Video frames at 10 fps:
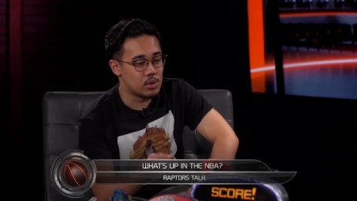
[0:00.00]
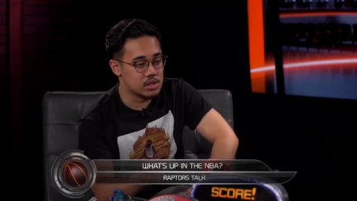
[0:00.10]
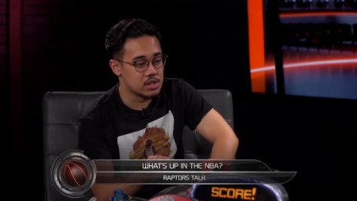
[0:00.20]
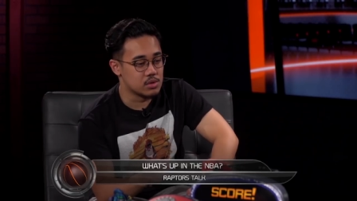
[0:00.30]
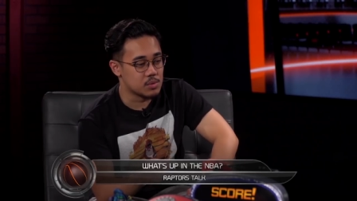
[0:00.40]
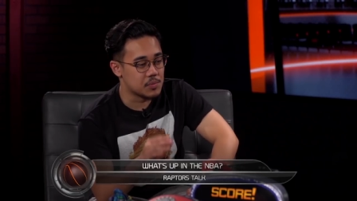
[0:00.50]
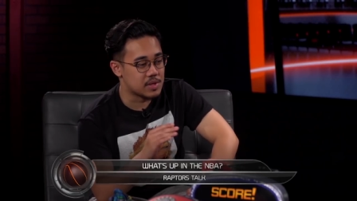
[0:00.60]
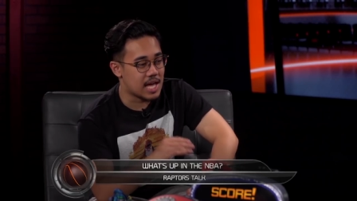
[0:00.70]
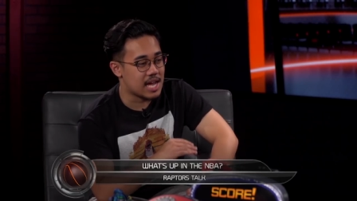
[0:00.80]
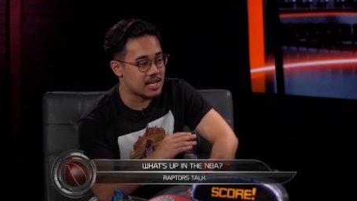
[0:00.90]
will do
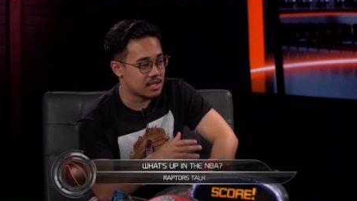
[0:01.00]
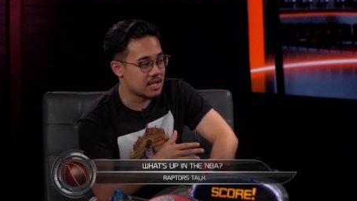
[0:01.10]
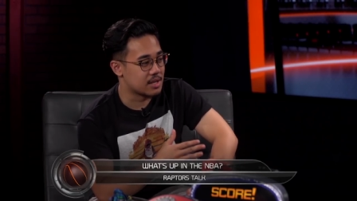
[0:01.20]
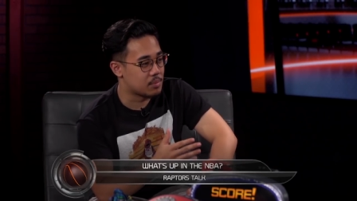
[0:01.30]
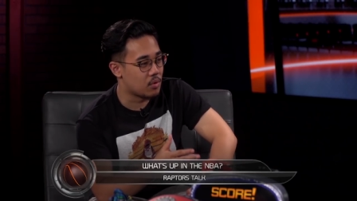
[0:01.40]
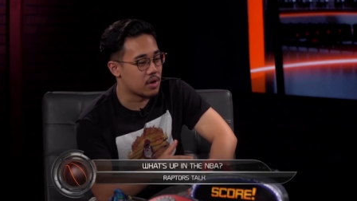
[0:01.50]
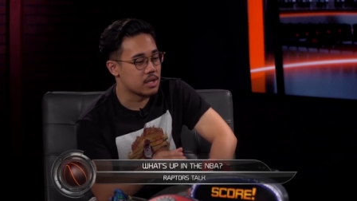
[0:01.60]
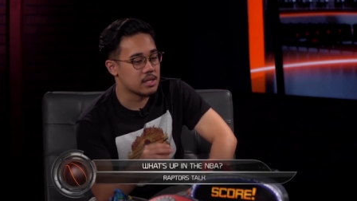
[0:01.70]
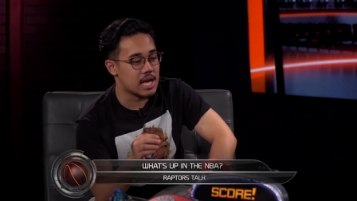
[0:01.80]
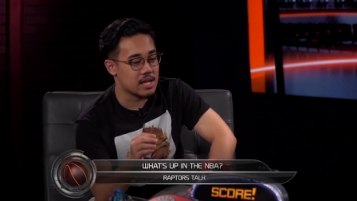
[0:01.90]
with that like
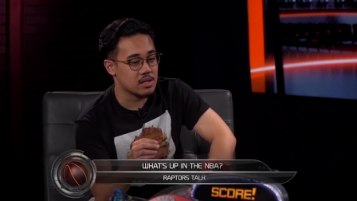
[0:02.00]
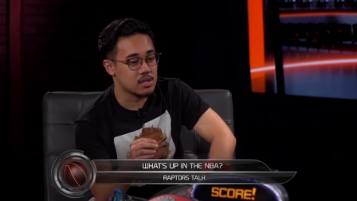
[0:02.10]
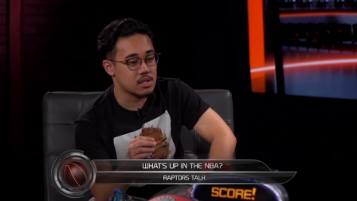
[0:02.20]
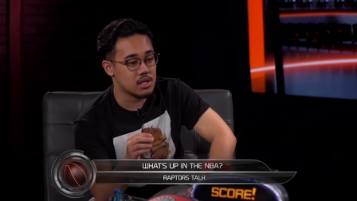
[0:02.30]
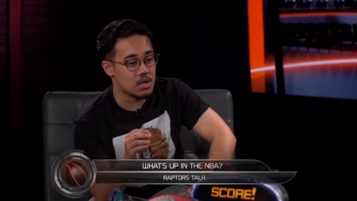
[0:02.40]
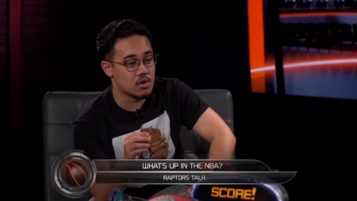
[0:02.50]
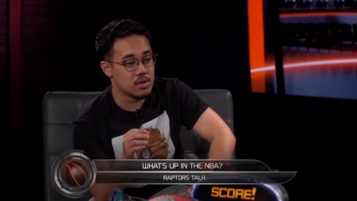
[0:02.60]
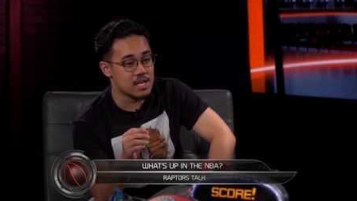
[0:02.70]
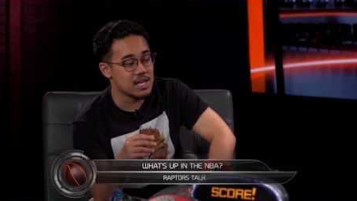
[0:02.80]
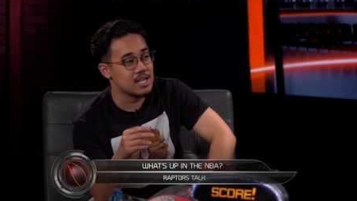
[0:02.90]
point that you know
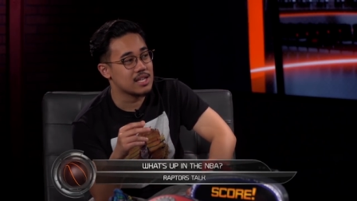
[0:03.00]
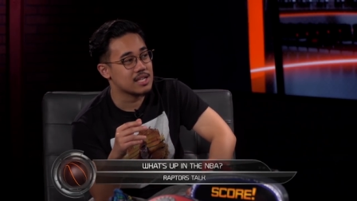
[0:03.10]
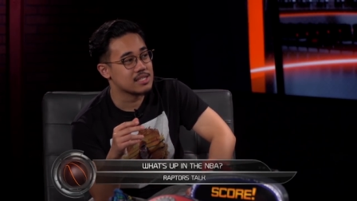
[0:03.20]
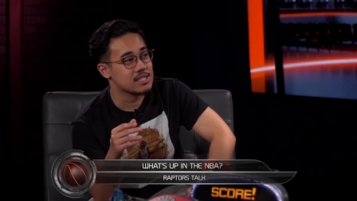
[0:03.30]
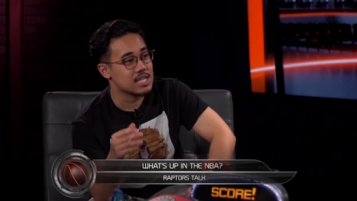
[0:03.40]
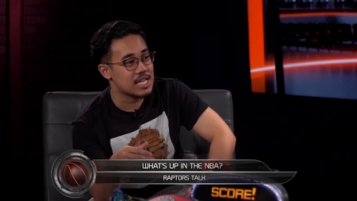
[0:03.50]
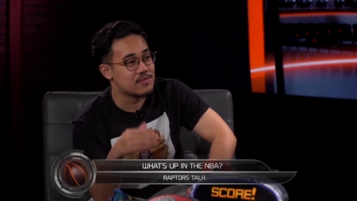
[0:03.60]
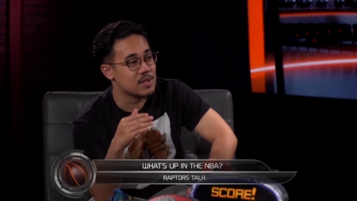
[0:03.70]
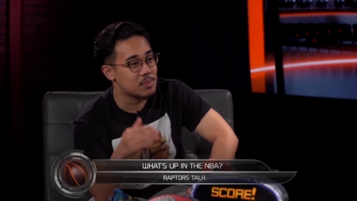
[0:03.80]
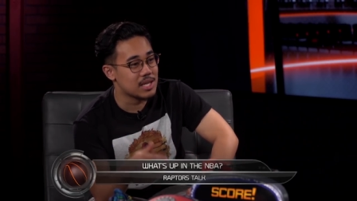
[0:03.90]
he.
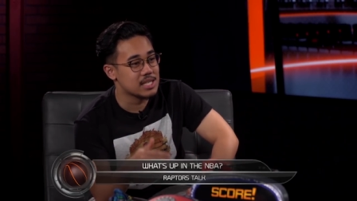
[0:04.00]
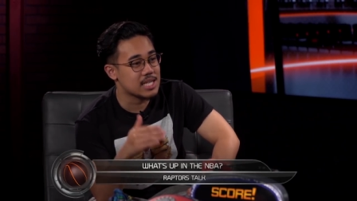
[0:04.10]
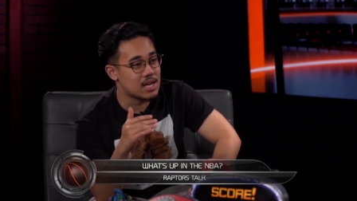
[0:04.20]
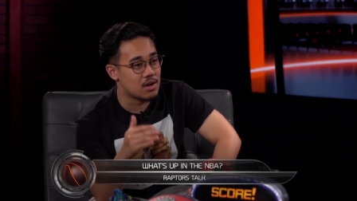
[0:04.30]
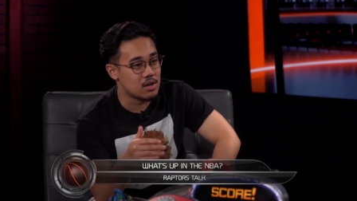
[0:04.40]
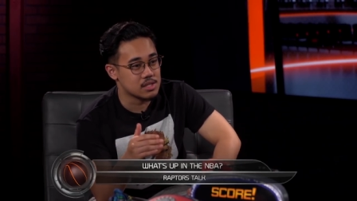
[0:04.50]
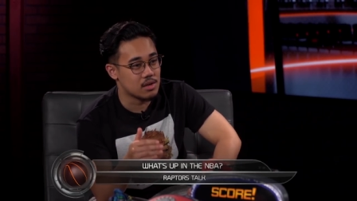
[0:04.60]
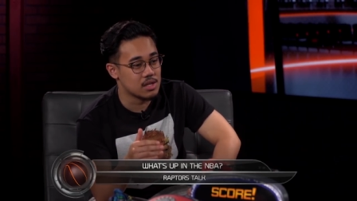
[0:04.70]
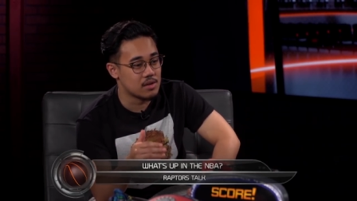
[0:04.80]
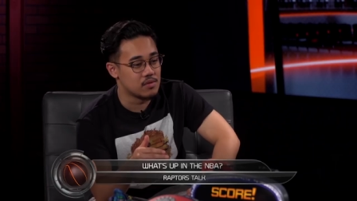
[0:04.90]
If he plays at an
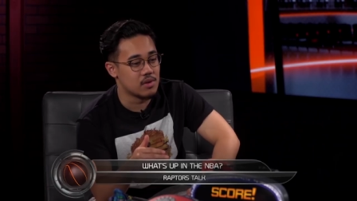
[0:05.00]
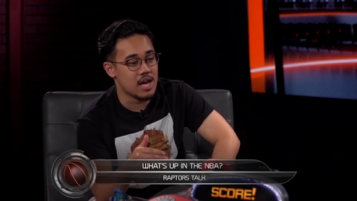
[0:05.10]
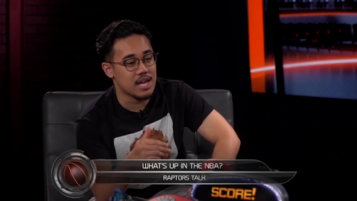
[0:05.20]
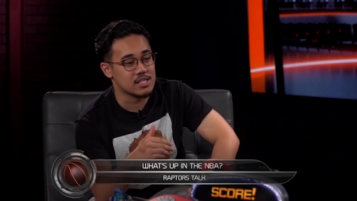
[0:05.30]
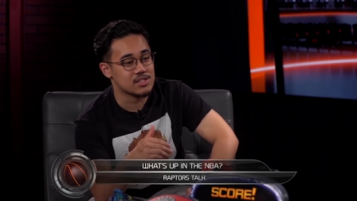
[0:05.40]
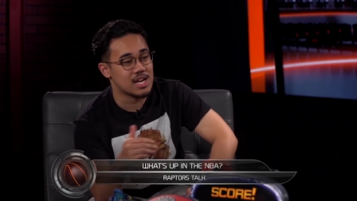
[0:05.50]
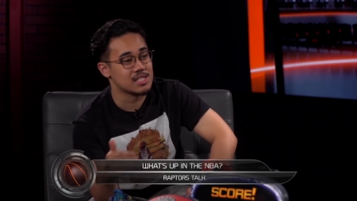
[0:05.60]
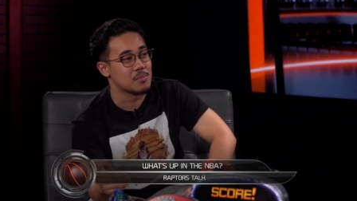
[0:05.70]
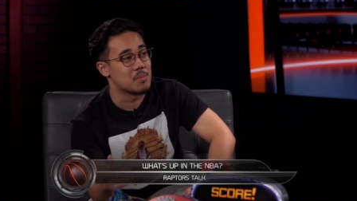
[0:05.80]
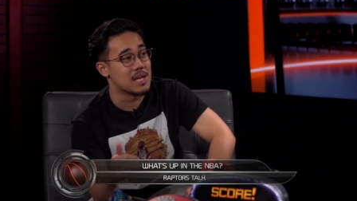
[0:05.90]
all-star level and tries
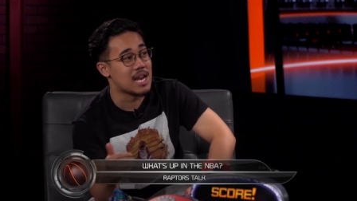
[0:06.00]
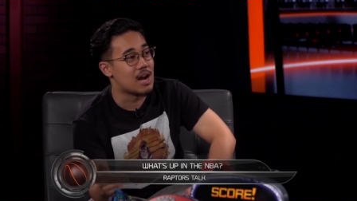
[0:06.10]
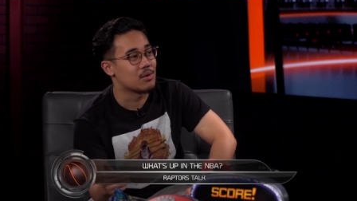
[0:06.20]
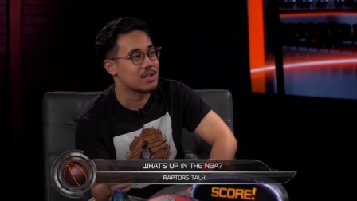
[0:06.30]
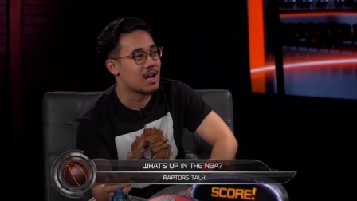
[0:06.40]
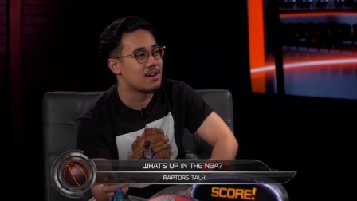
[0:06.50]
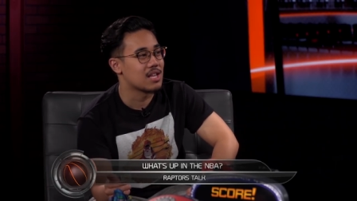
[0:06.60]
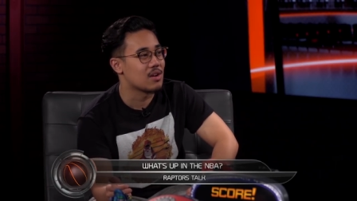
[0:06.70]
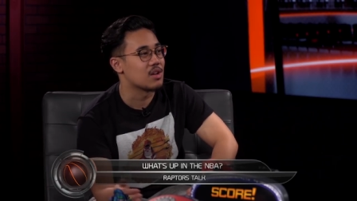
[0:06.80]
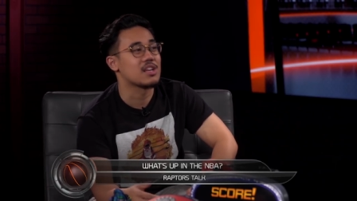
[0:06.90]
to beat out Kyle
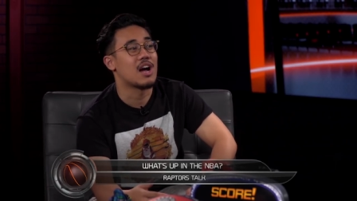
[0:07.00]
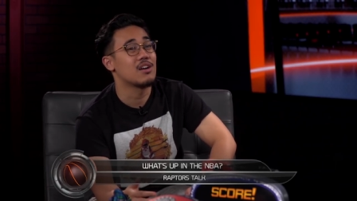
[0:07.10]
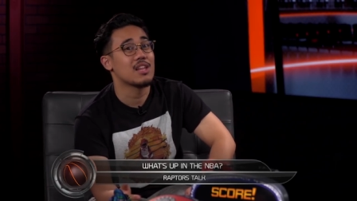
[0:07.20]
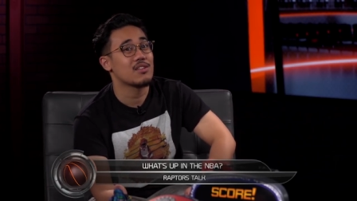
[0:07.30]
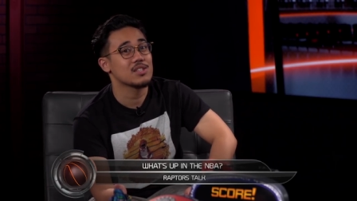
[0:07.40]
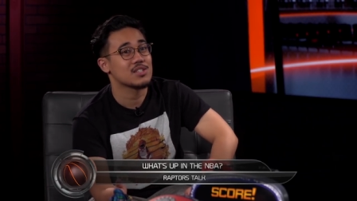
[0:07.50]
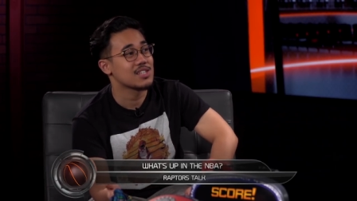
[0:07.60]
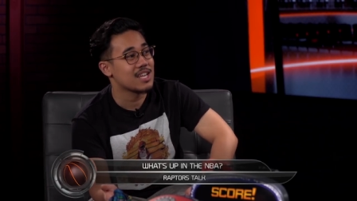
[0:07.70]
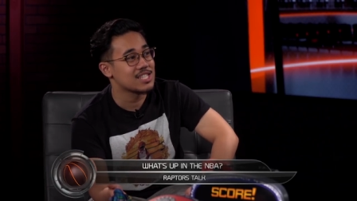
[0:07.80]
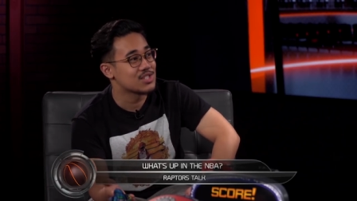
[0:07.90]
Lowry, Kyle Lowry's. If
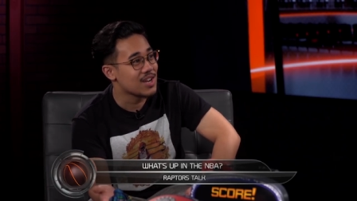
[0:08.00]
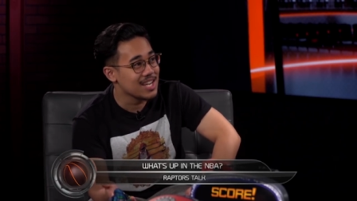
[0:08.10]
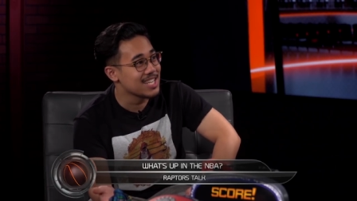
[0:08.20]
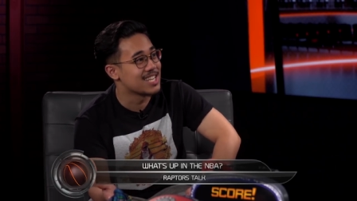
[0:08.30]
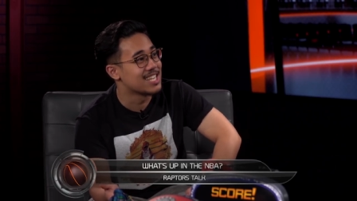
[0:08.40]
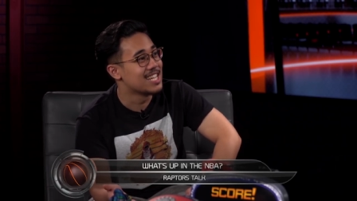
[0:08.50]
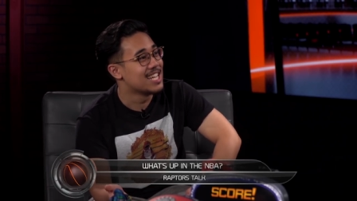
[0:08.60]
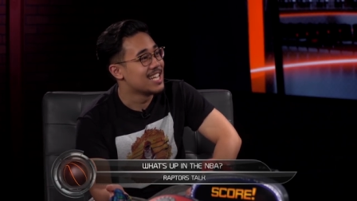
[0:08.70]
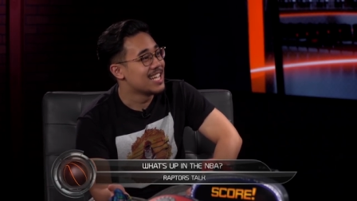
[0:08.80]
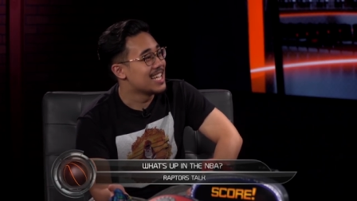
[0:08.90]
he has a breakout
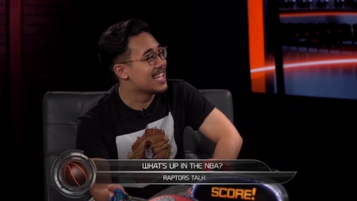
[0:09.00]
season,